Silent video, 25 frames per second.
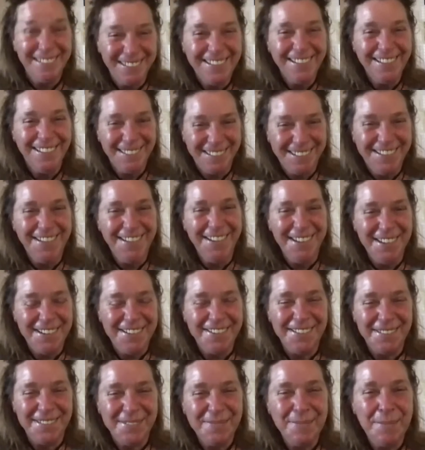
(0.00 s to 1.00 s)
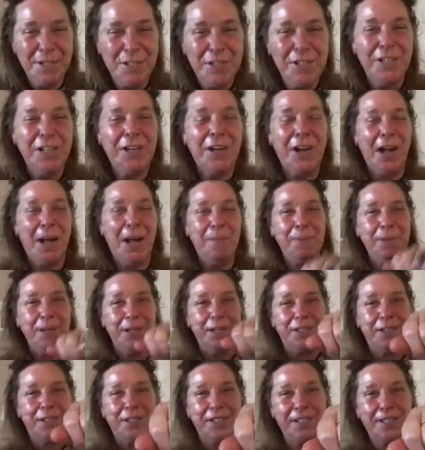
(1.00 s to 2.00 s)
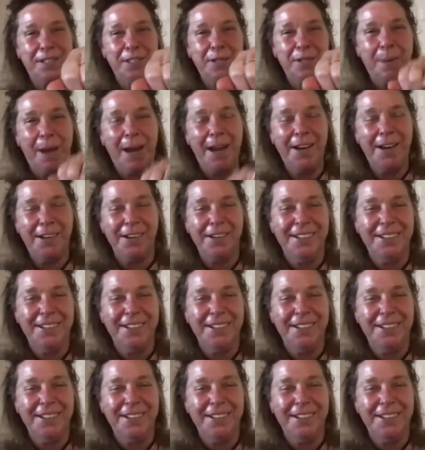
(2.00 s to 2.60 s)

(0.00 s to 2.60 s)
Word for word: Good. Yeah. yeah. accomplished, inspired.